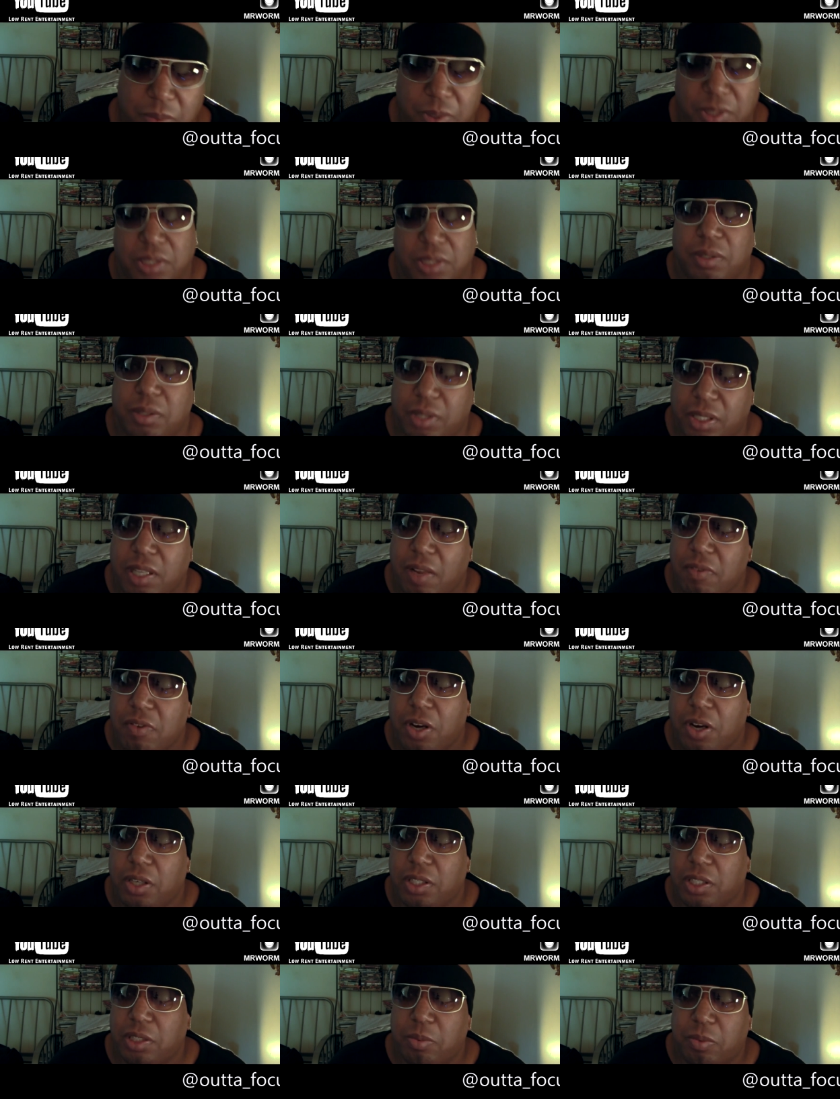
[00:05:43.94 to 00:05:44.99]
which, because I've
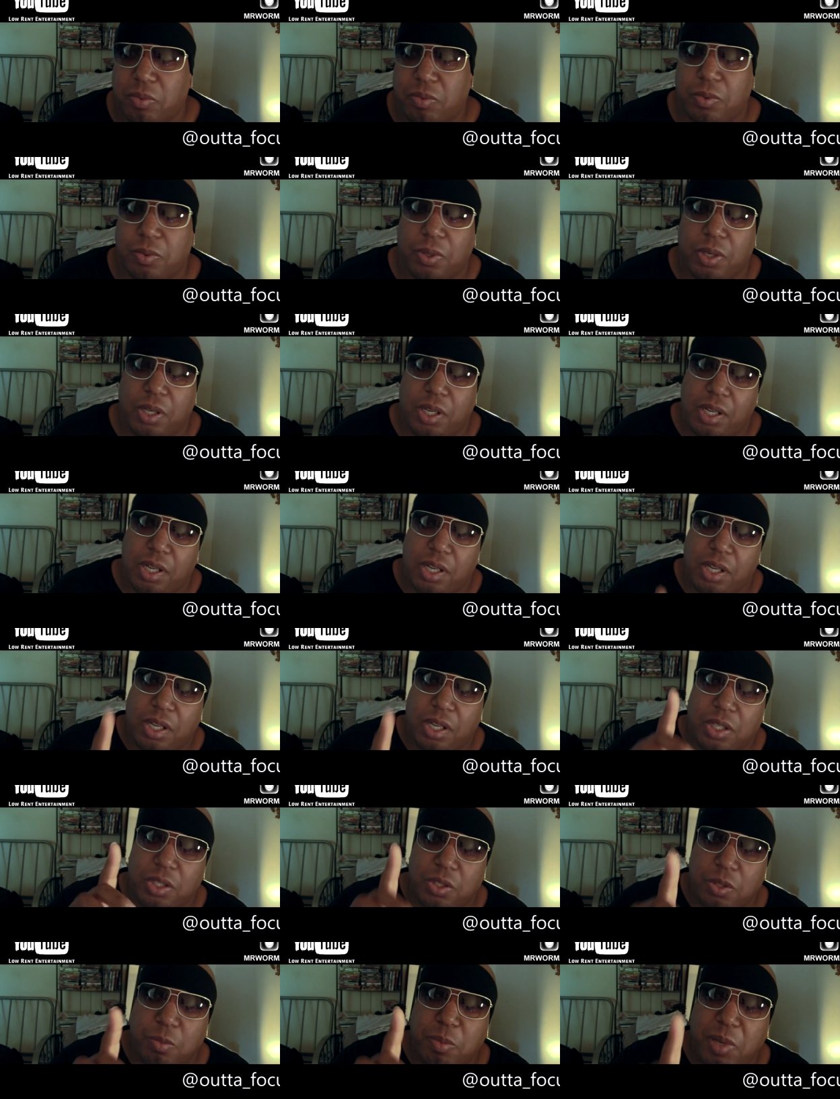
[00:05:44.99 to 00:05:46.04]
heard this
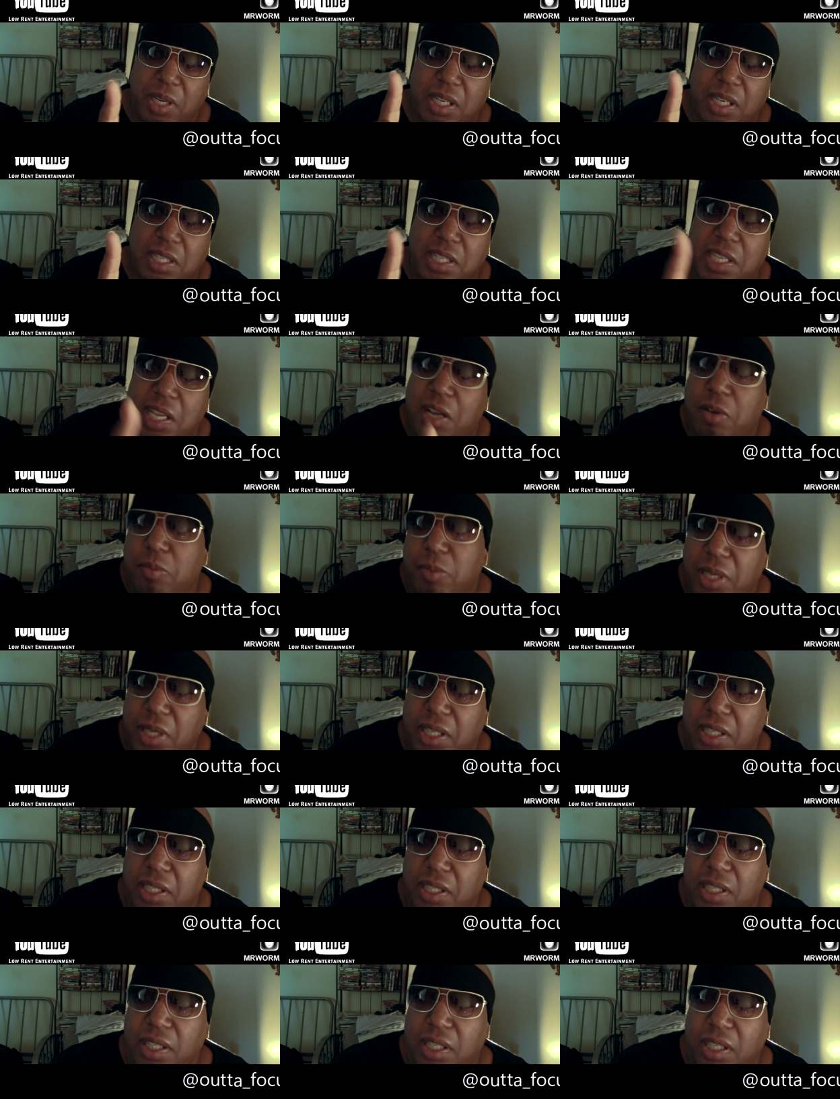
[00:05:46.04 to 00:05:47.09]
before. You mean to tell me
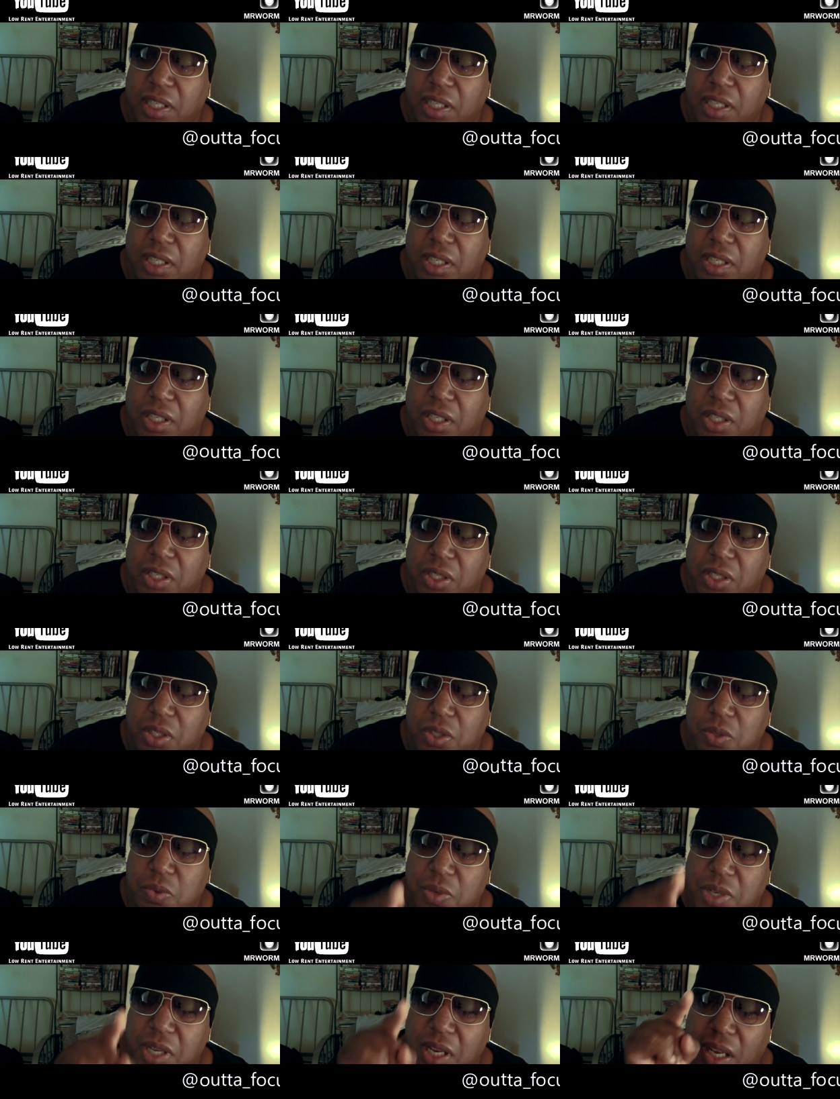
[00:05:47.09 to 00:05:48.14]

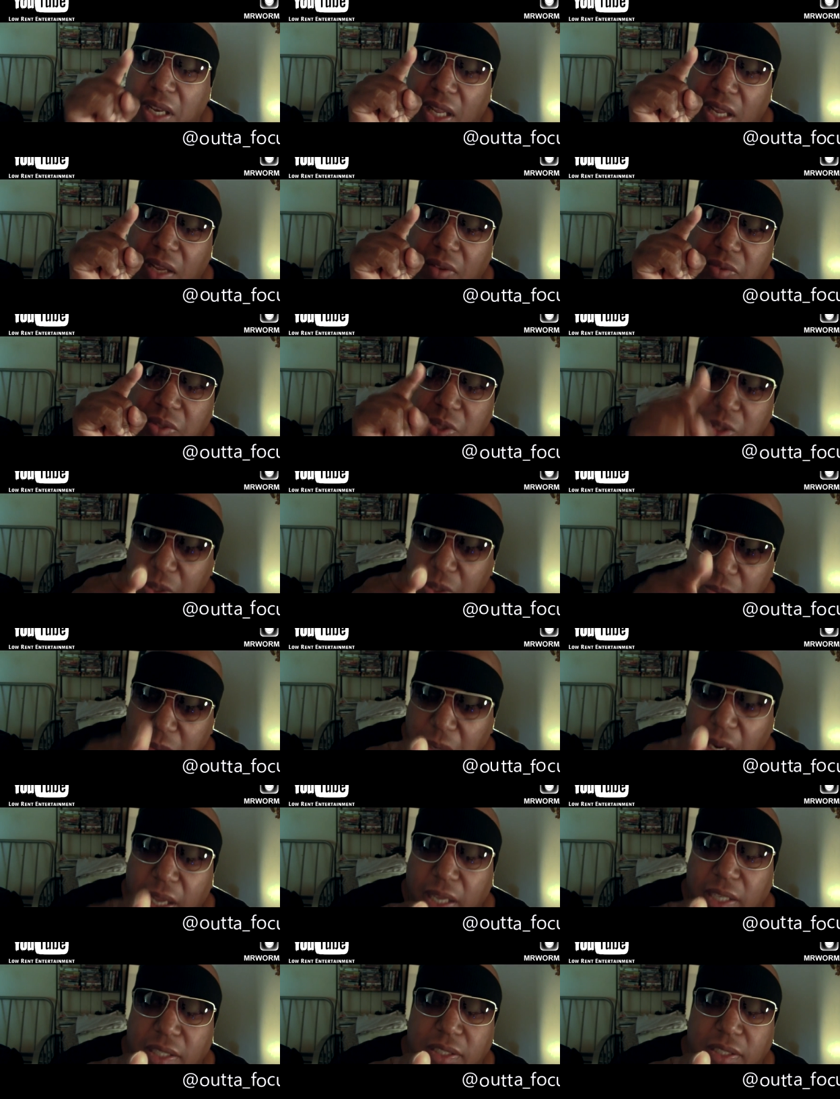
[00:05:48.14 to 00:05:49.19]
you can love your
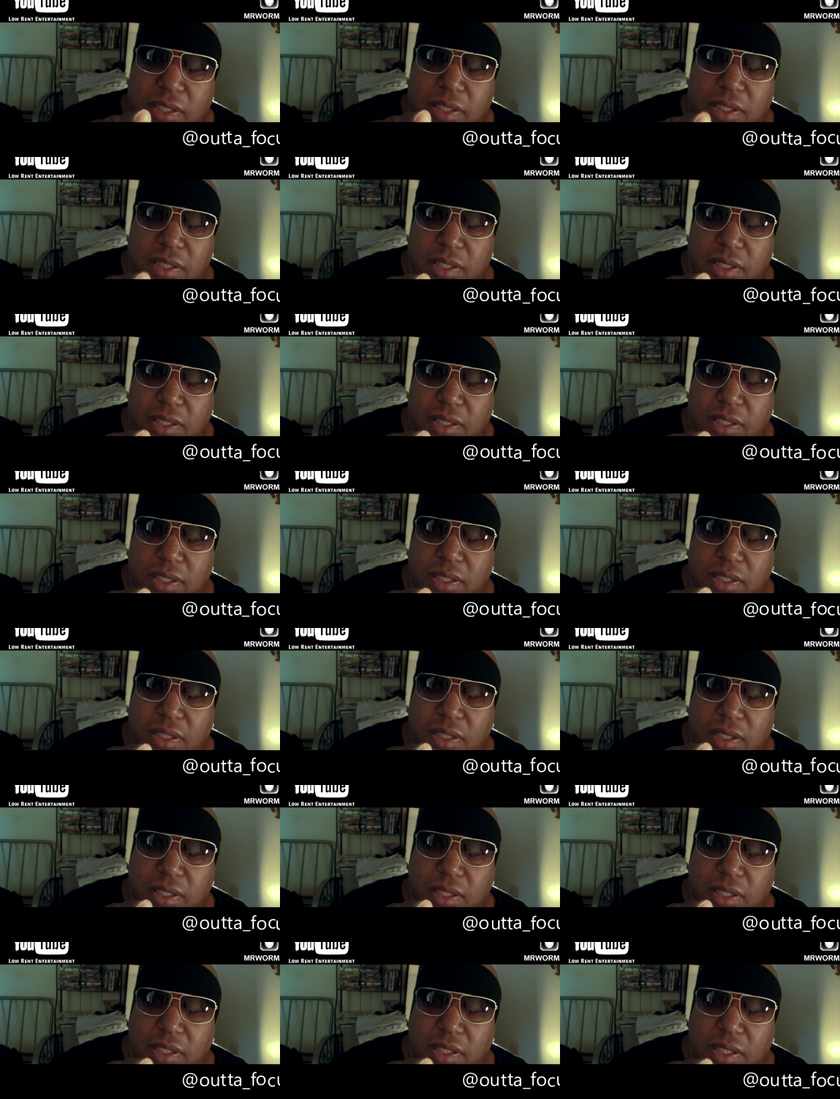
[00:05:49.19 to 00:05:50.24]
race
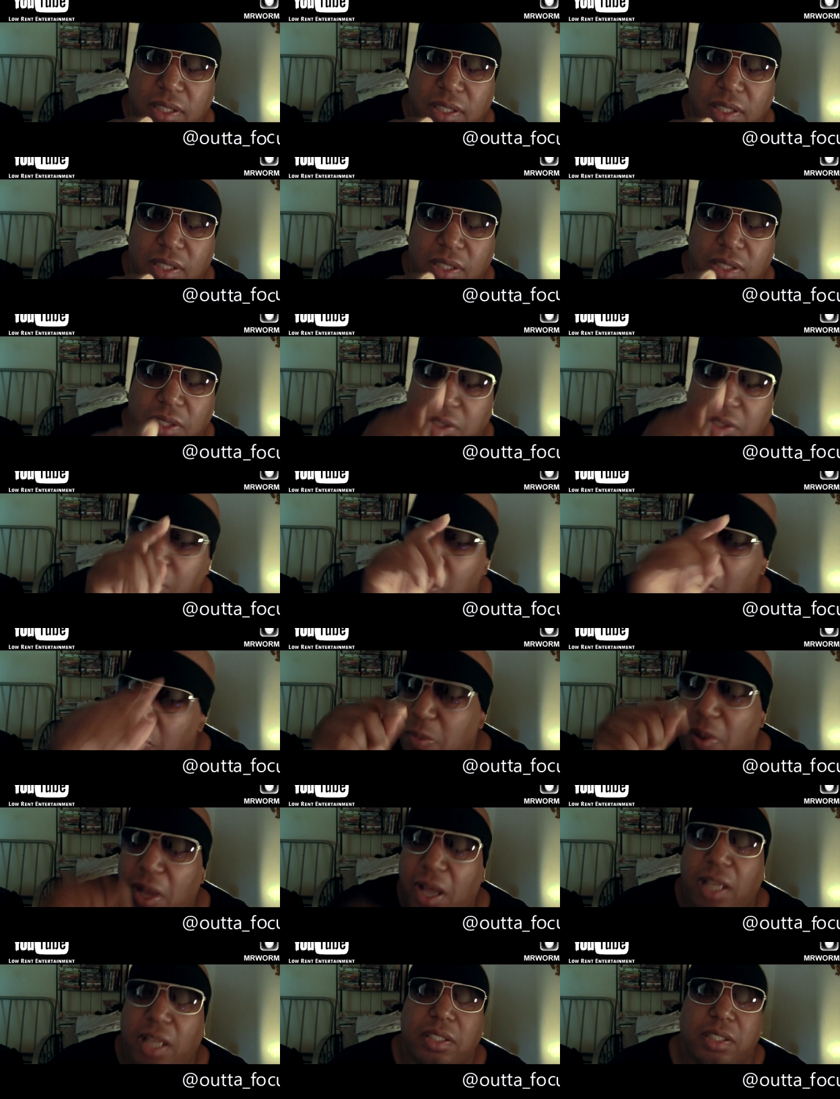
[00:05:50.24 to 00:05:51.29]
so
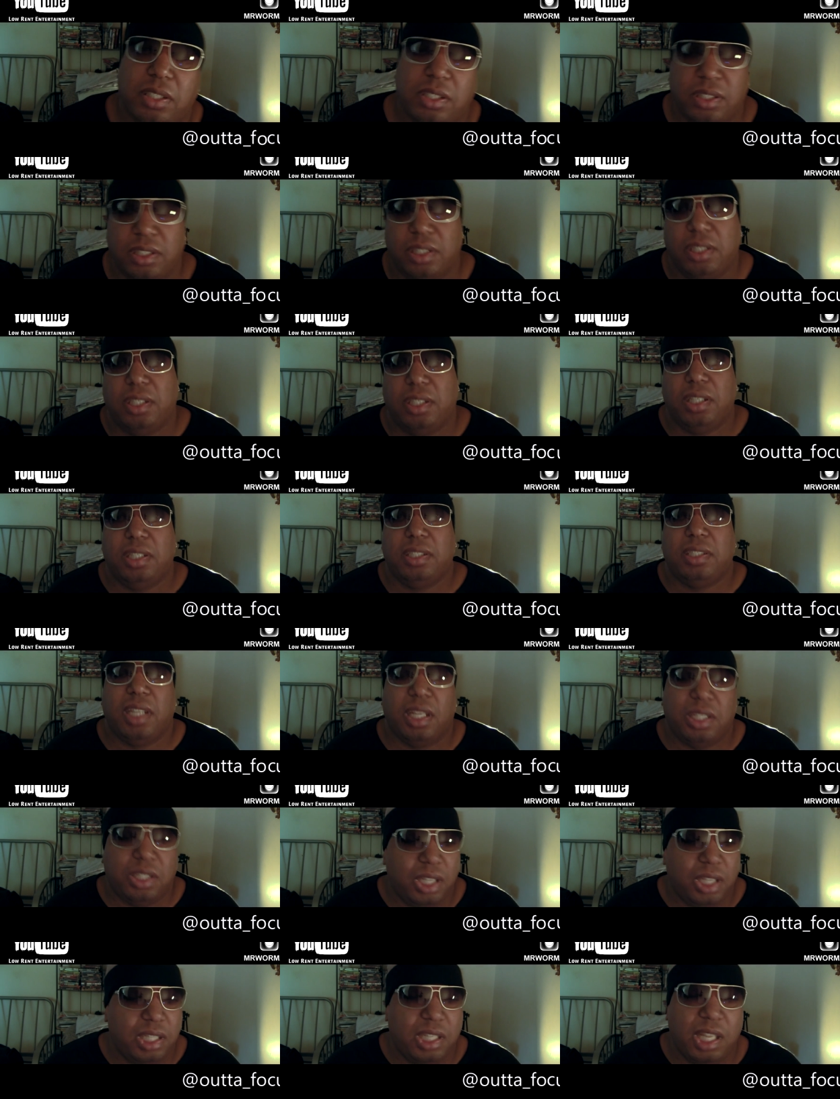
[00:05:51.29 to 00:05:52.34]
much
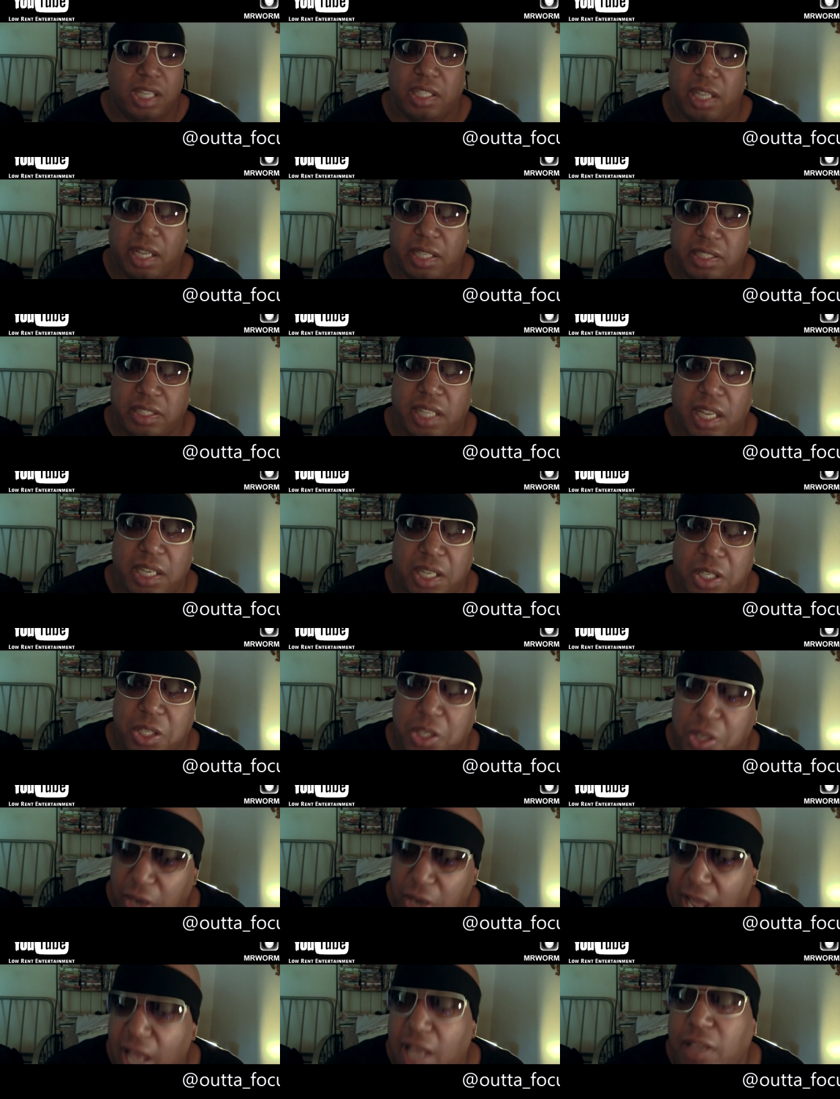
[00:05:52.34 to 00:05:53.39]
that it doesn't extend to
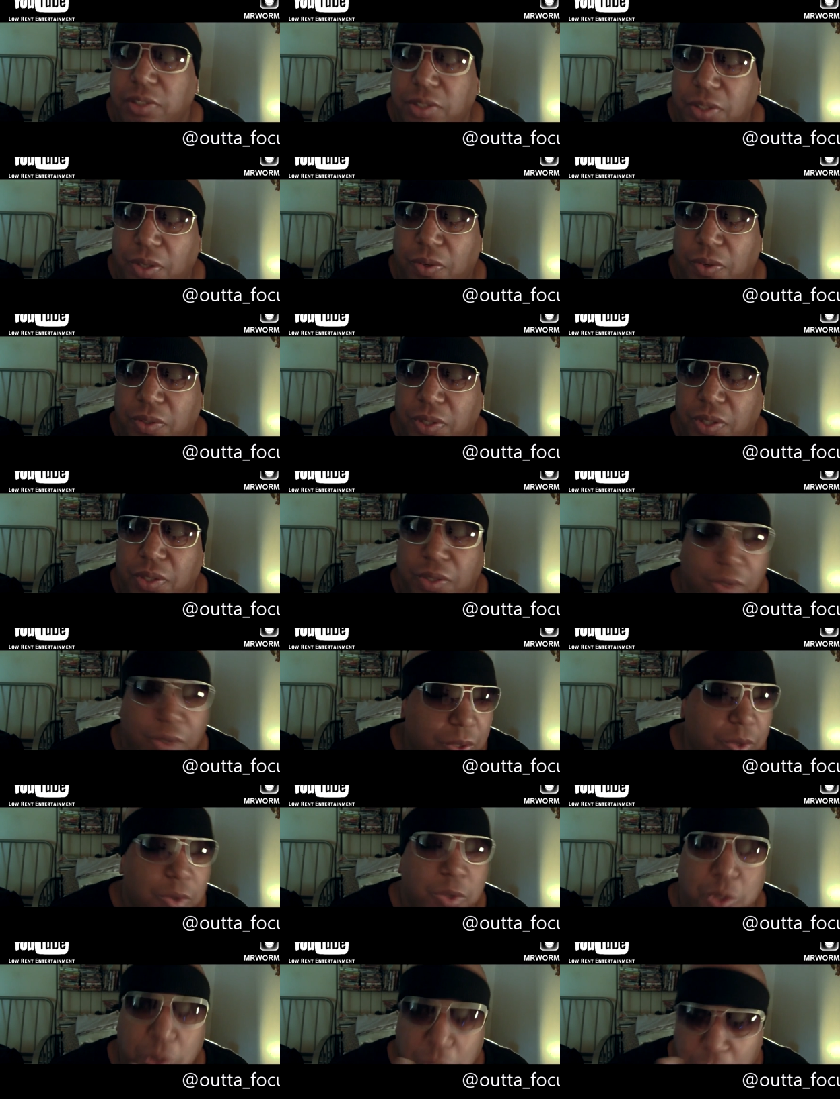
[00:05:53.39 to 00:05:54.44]
your household or
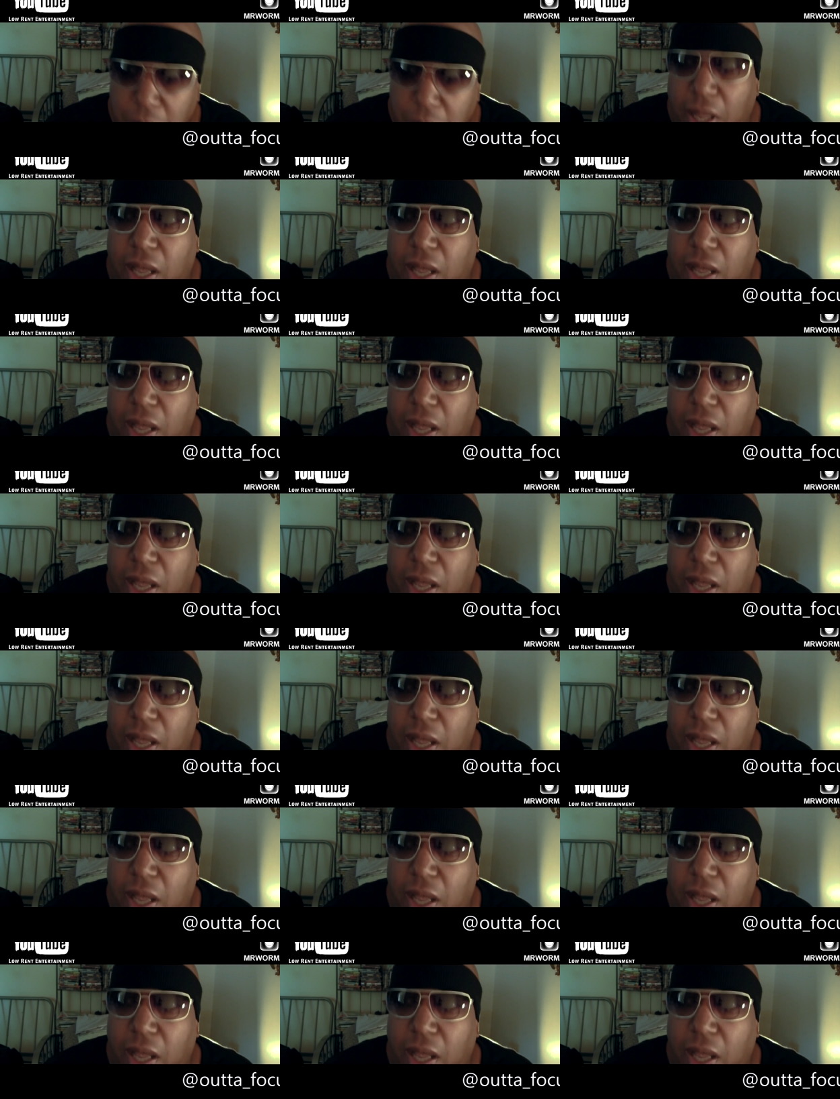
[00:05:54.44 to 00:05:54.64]
who you